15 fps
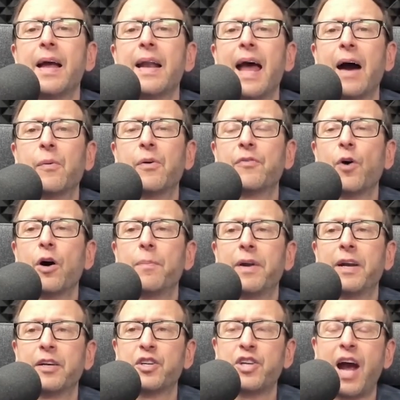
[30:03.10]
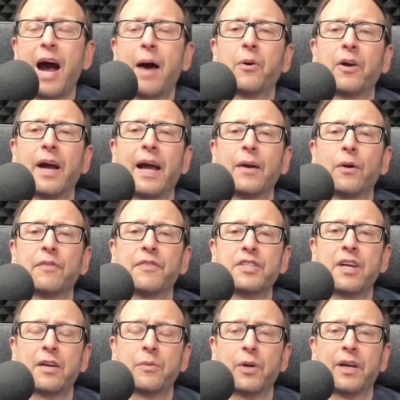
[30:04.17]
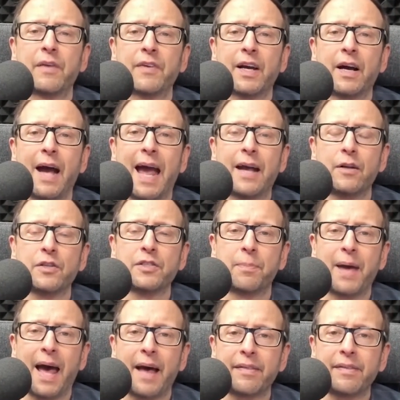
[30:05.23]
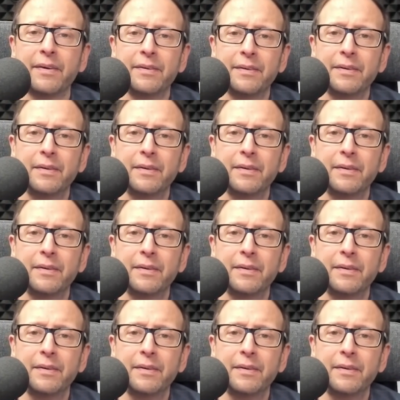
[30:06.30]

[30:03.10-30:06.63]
Now, we've all been in the shower, and all of a sudden we're giving our ankles a bath.